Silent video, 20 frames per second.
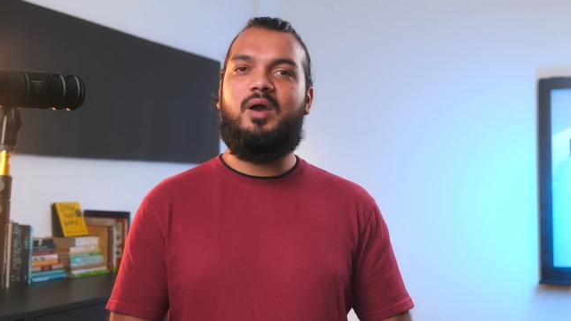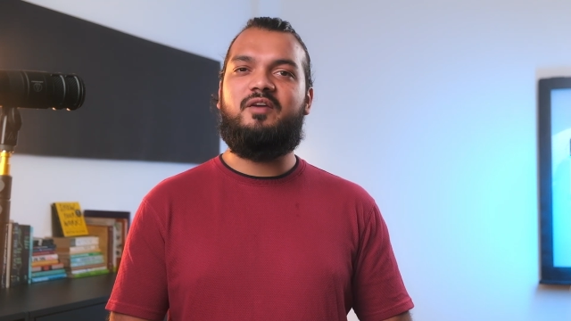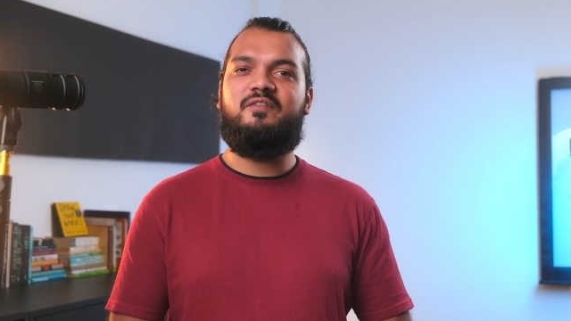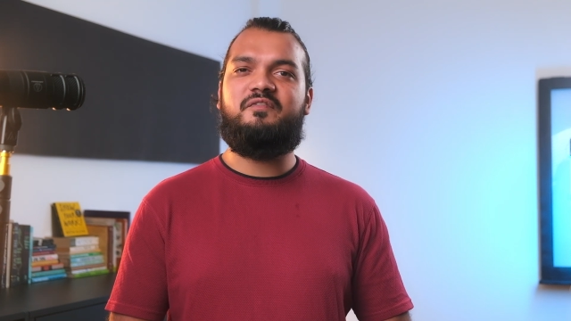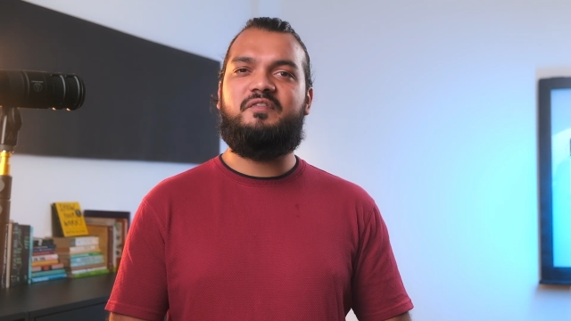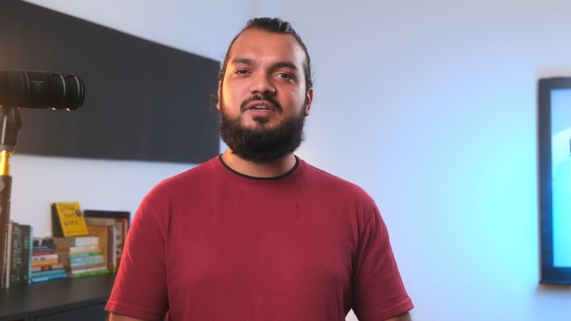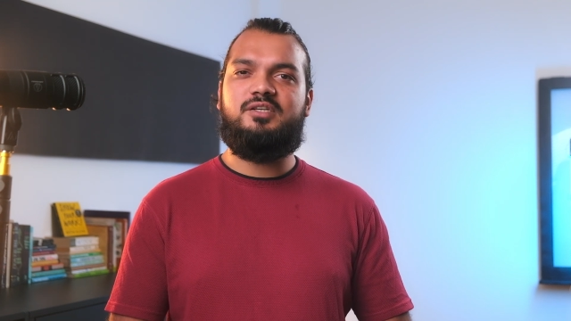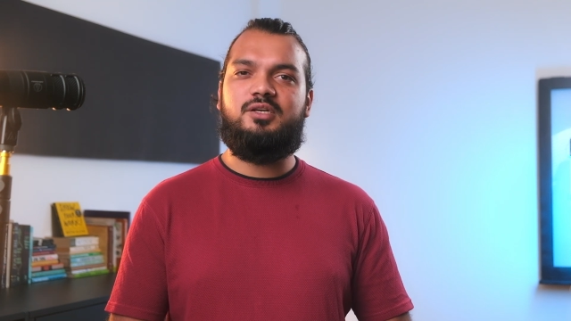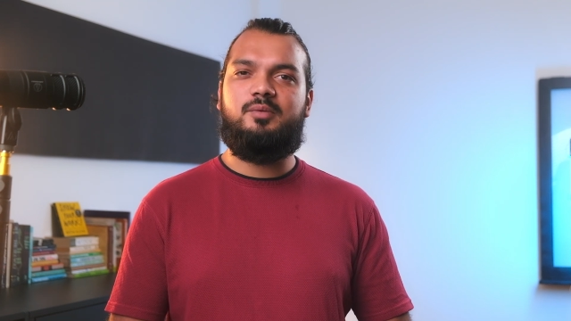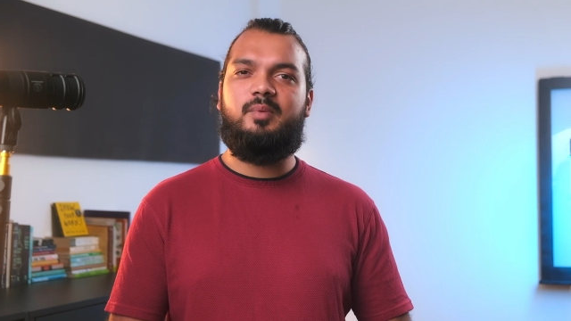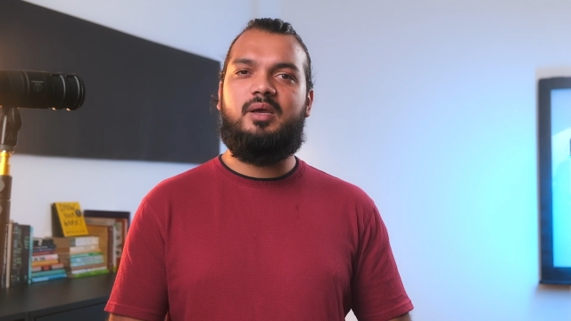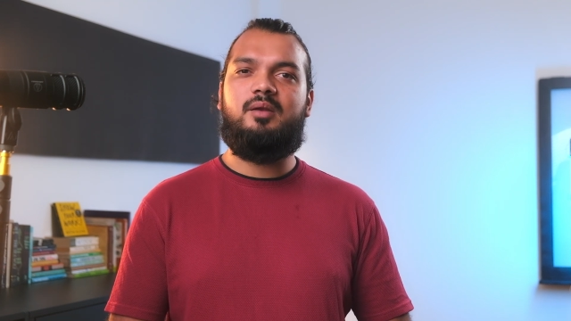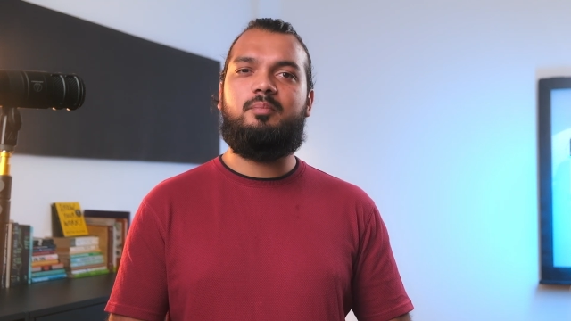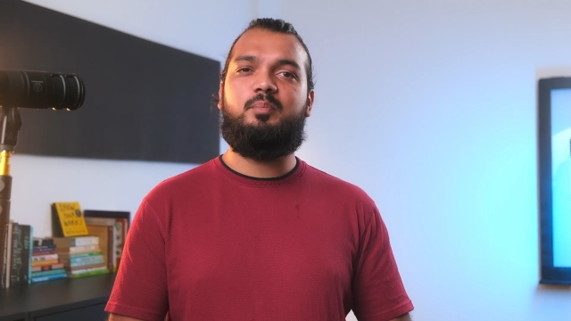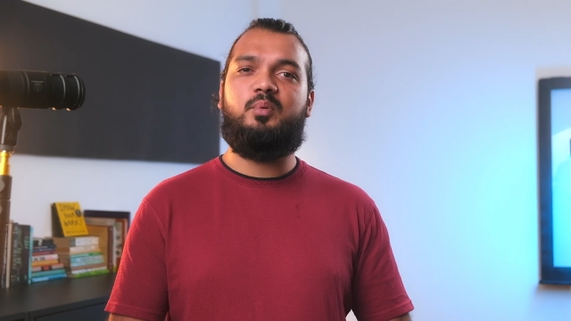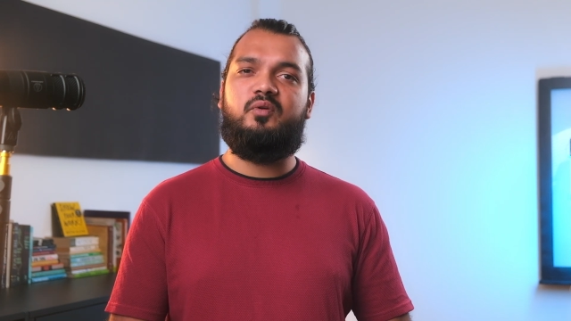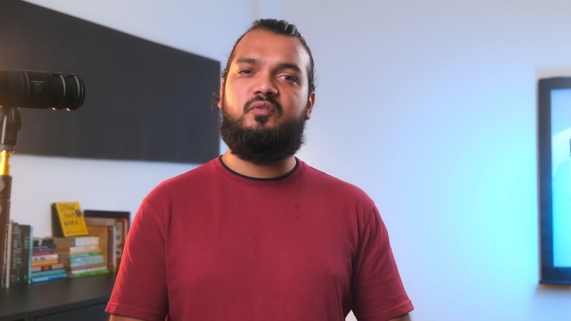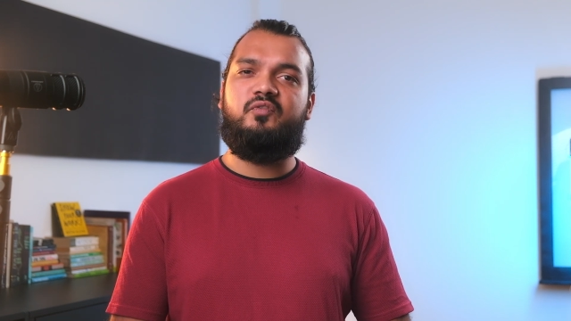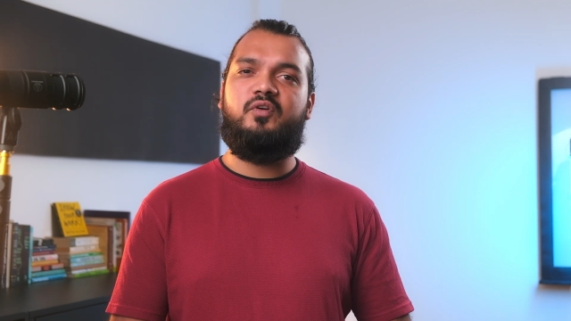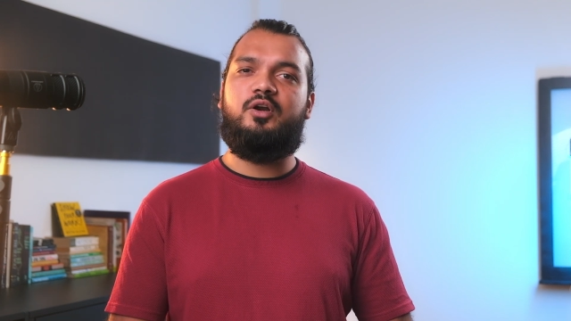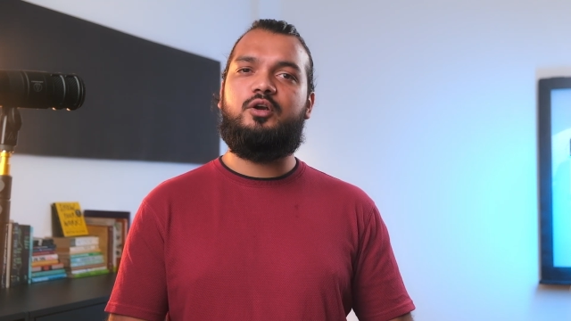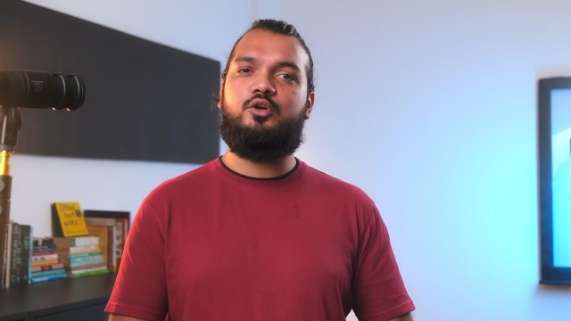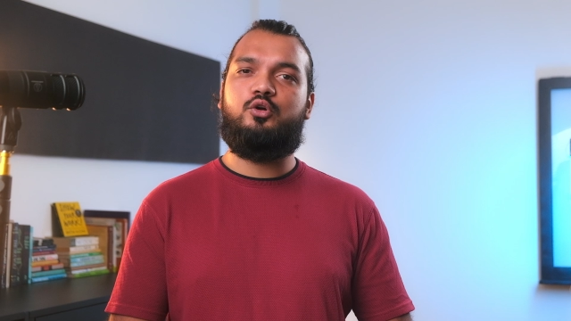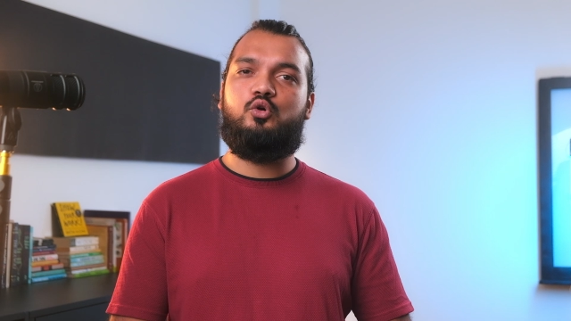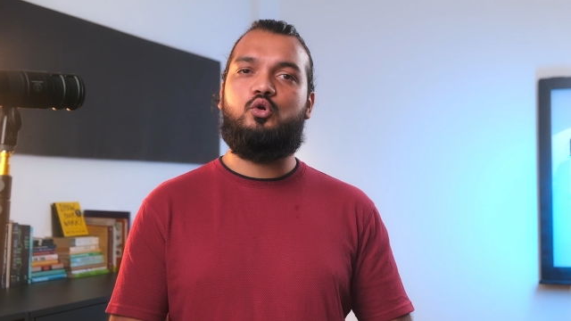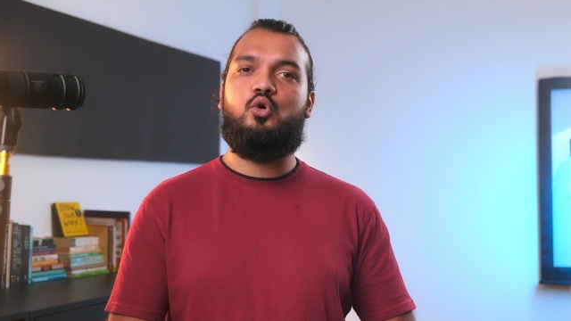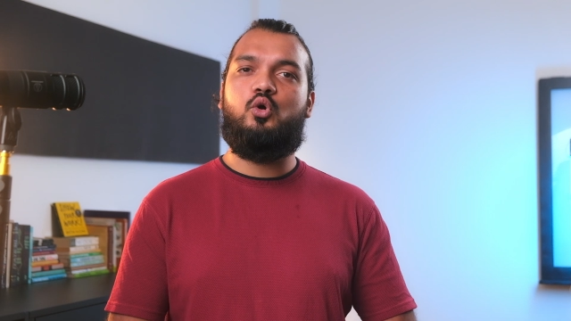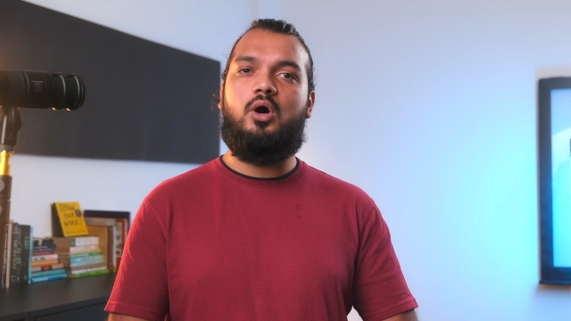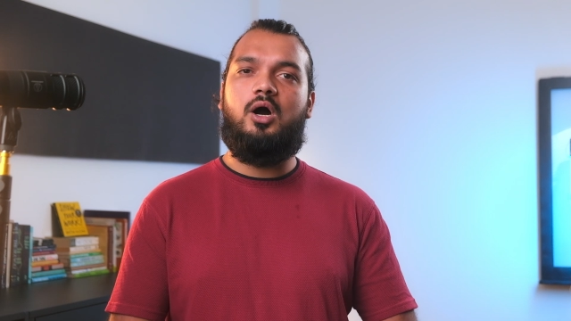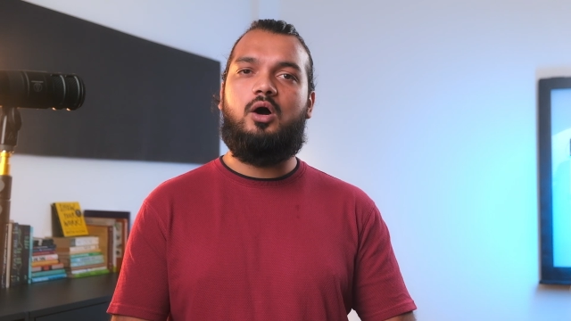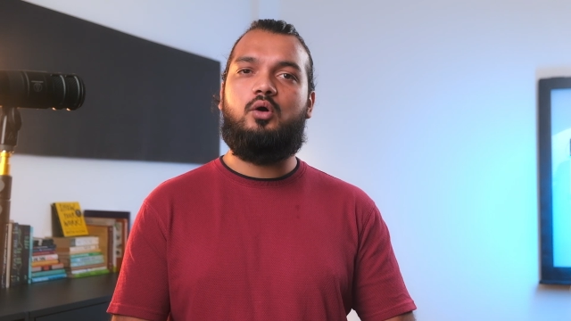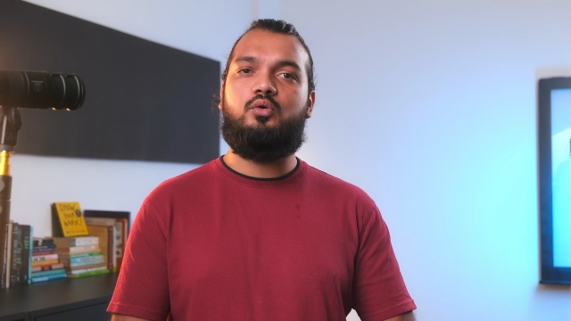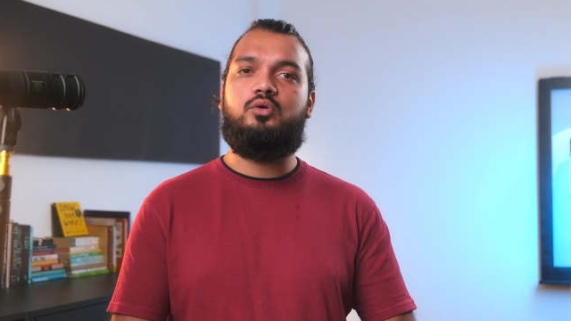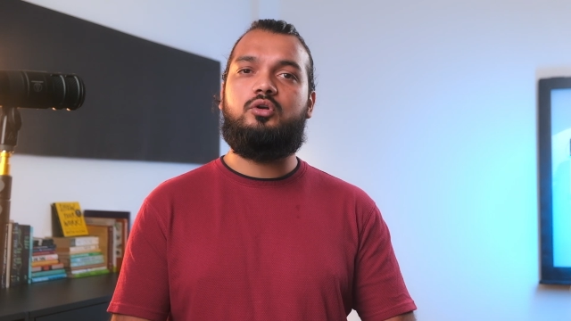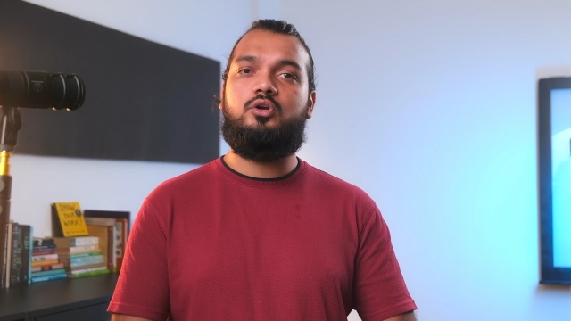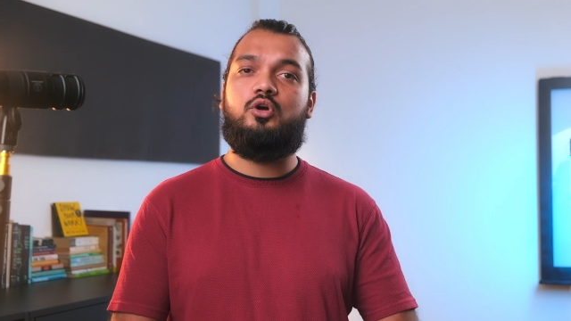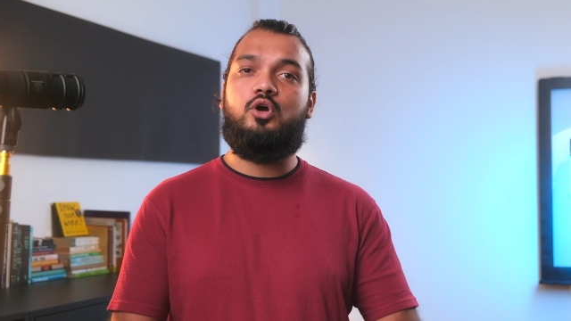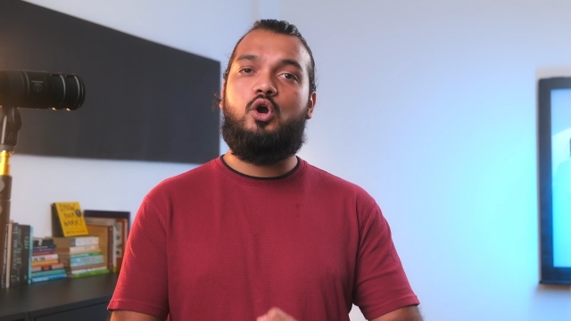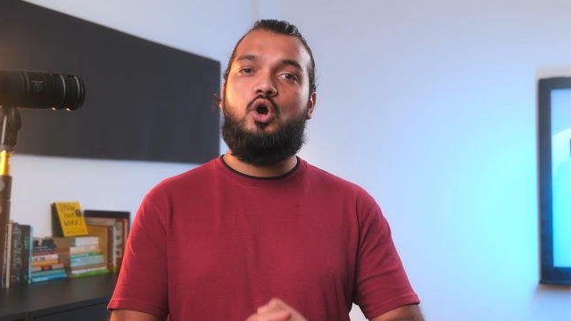fishermen prefer to go out